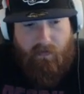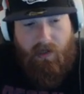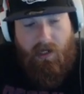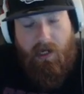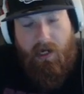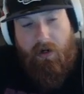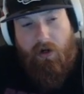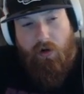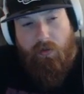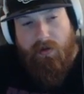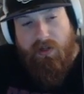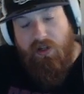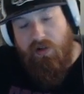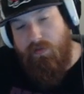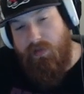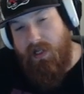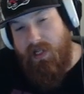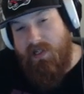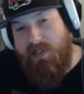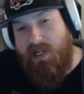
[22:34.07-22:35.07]
And notably, you
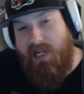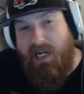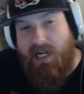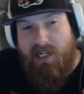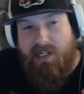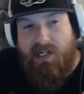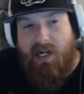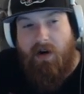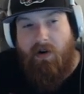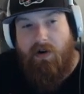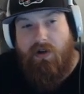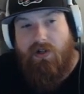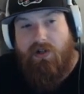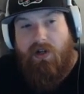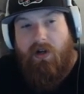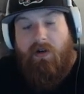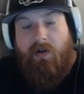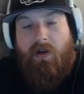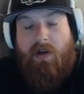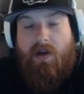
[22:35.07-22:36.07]
can play this on any tower.
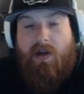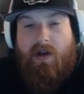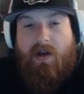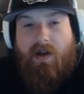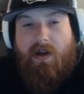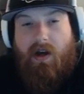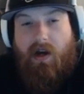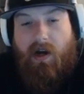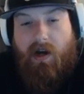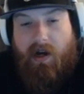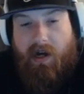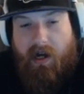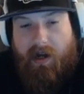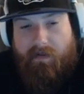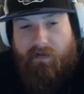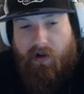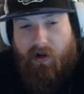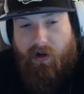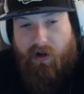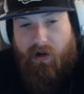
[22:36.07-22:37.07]
So
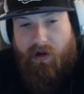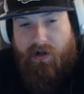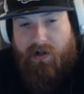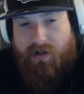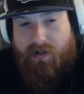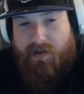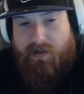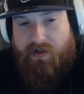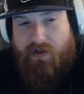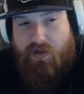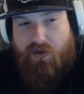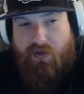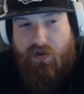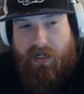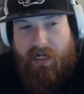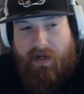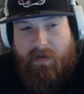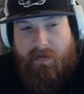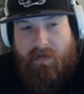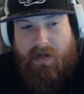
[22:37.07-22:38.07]
I've heard the
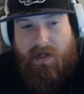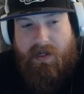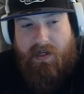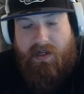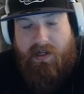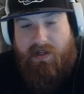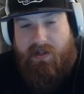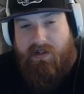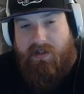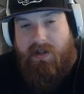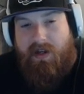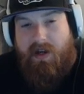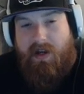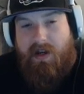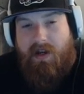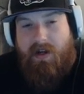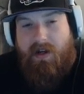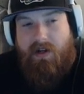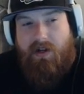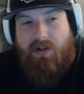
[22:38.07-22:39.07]
dream is
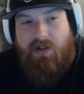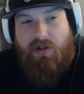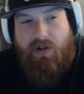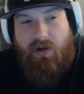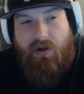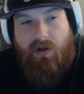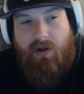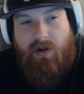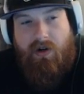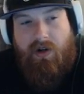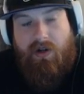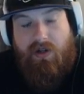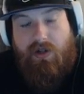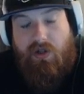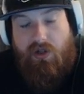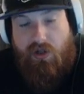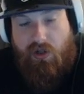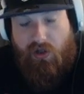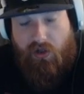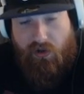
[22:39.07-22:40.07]
turn
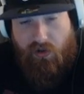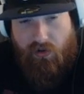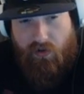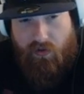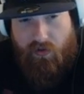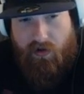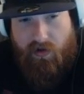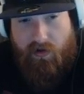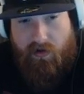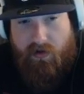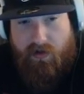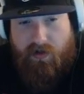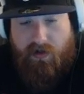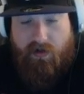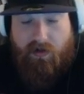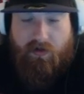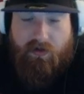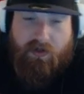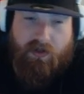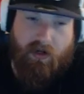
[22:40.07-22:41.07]
2. So
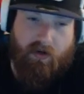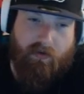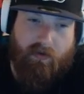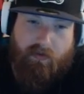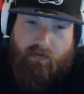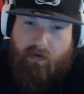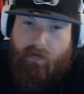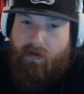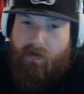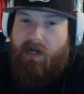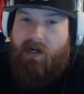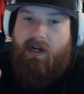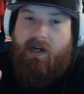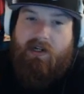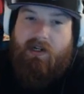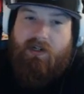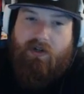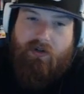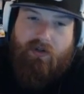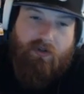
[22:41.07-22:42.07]
you start with 3 mana.
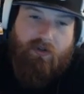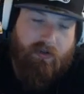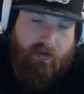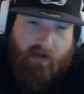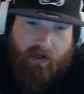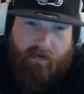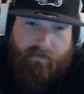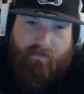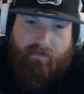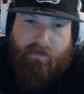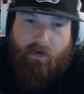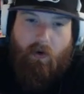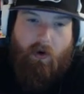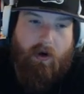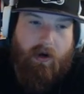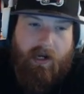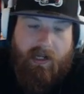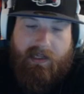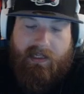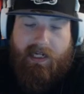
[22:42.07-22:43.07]
On turn 2, you'll have
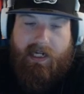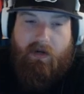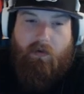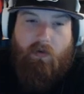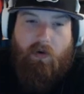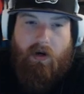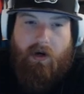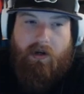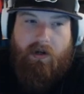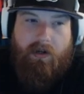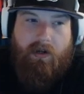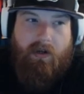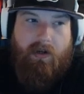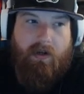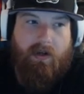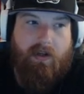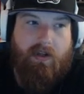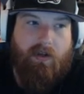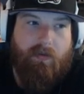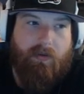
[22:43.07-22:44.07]
4. In lane 1,
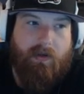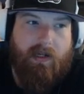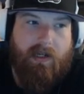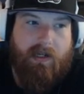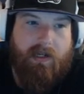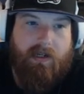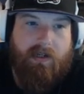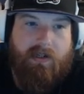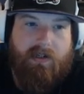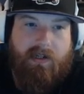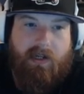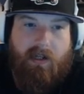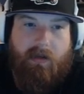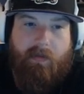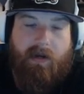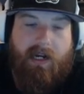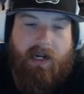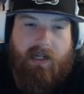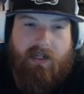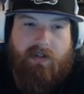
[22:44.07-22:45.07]
you play
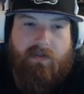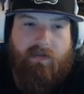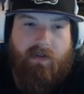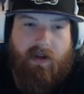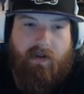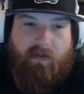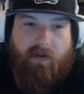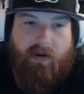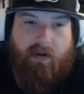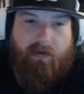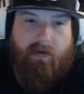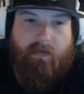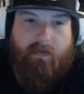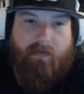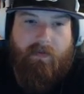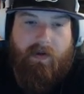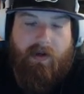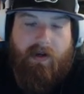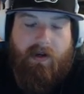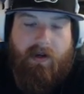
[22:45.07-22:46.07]
Salamander's Favor
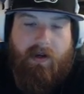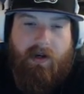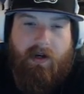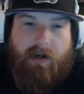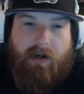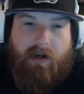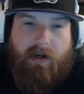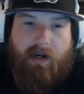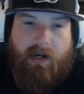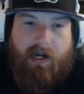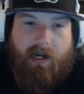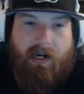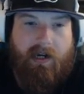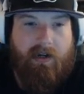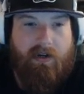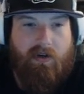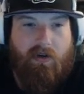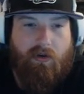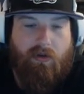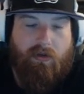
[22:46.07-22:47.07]

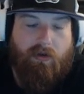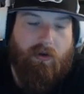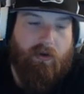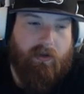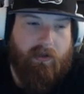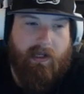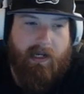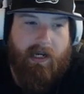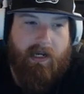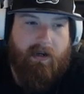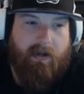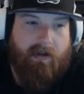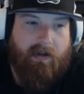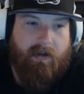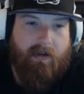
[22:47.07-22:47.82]
on your 3rd lane.